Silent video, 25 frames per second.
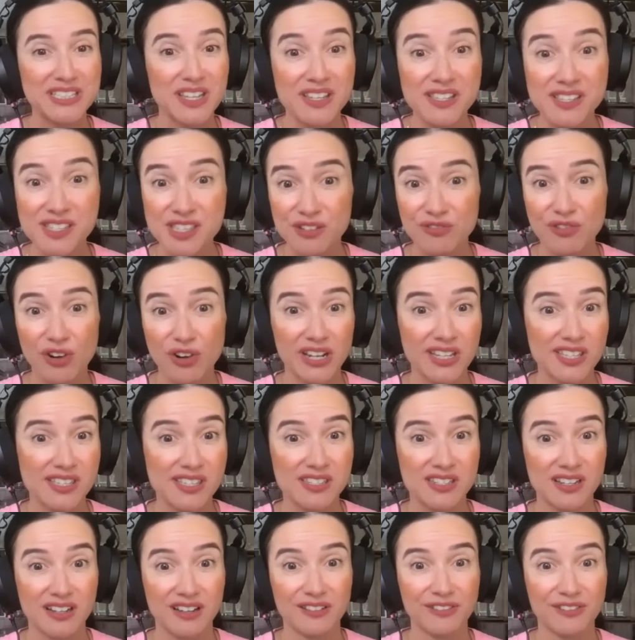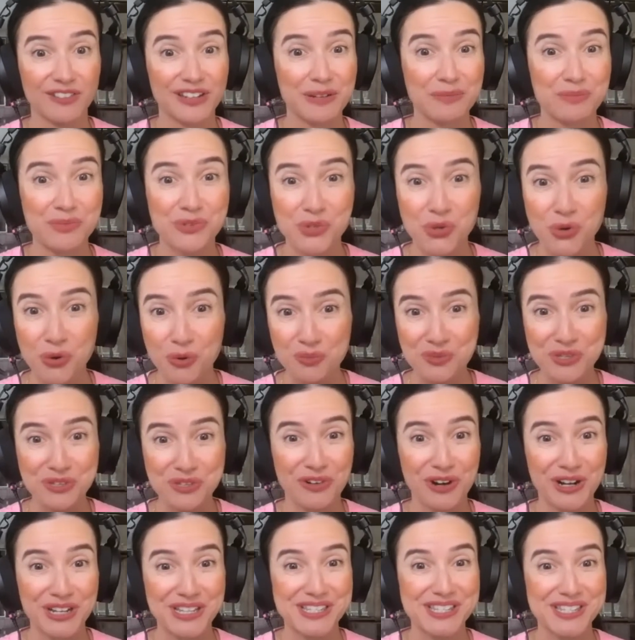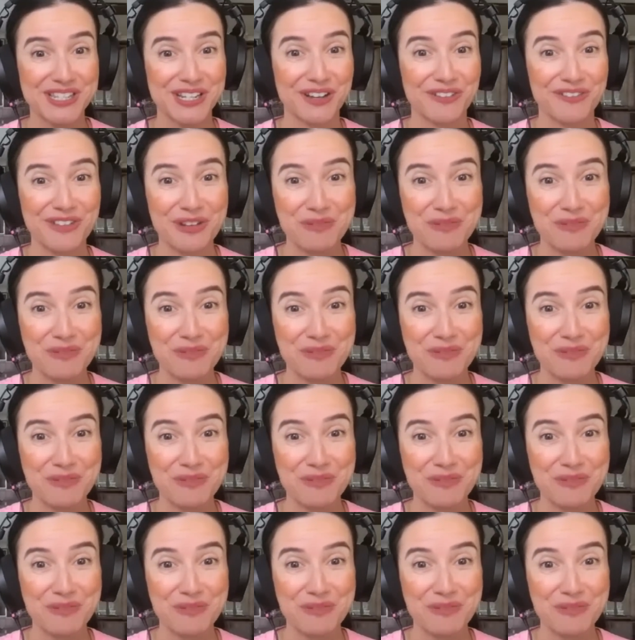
does the right stuff it absorbs the right stuff